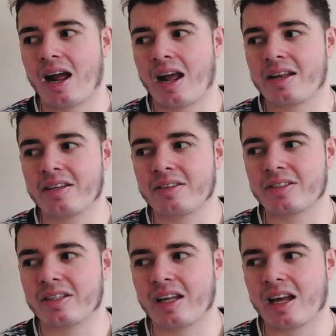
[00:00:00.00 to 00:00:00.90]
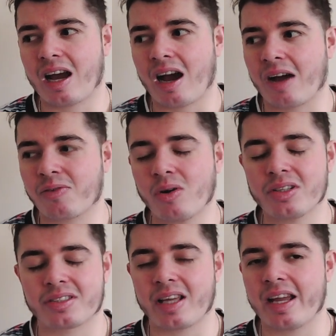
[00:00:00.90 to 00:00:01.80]
And I've got to
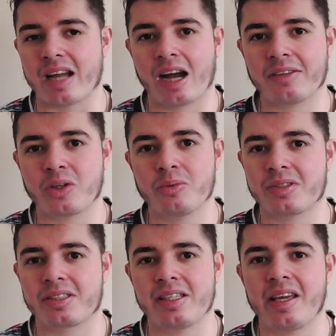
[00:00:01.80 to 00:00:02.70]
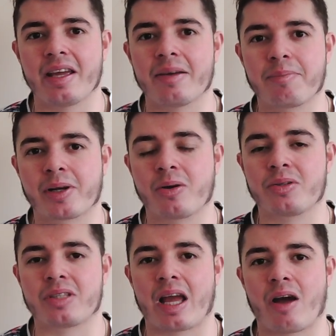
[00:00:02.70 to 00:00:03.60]
say, I don't see it,
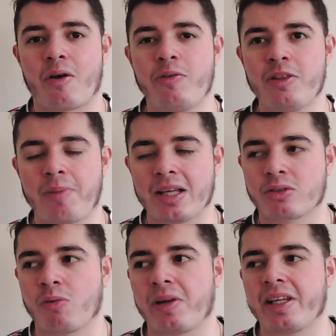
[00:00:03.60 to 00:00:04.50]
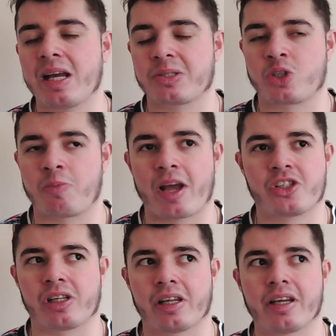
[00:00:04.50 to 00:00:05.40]
because over the past couple of years
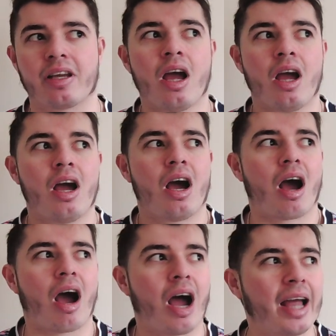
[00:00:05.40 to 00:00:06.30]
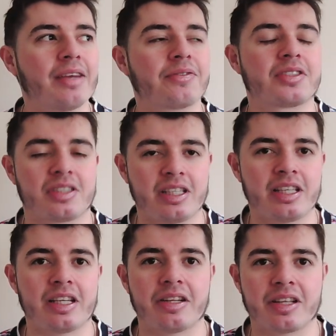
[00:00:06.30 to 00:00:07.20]
especially, I have
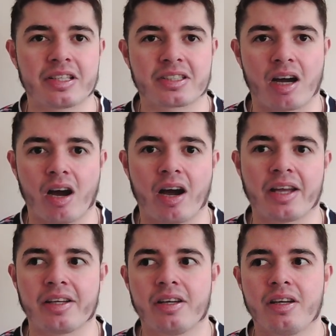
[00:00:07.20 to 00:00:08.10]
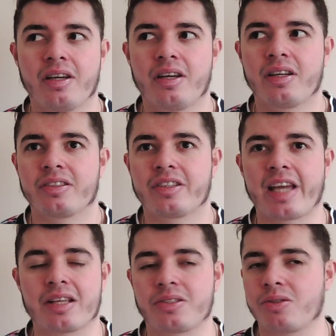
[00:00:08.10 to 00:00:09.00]
seen this guy
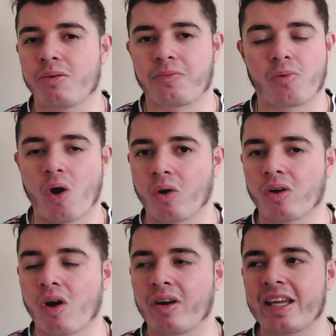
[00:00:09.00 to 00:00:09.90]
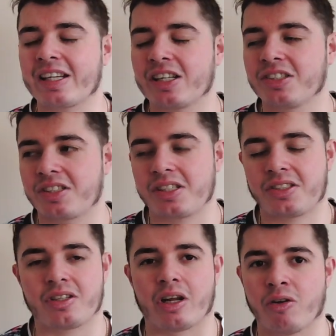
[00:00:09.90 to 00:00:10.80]
get stuff wrong on a
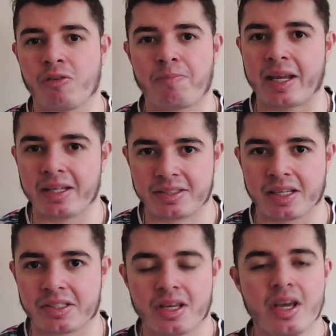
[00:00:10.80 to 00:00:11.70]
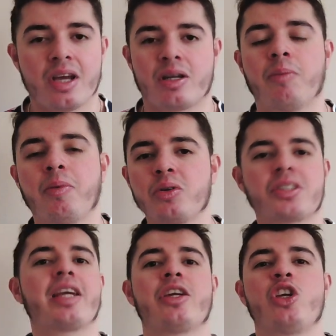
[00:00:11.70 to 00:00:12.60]
consistent enough basis. Now, I'm not
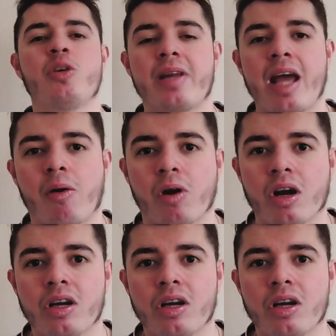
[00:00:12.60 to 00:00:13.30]
saying human error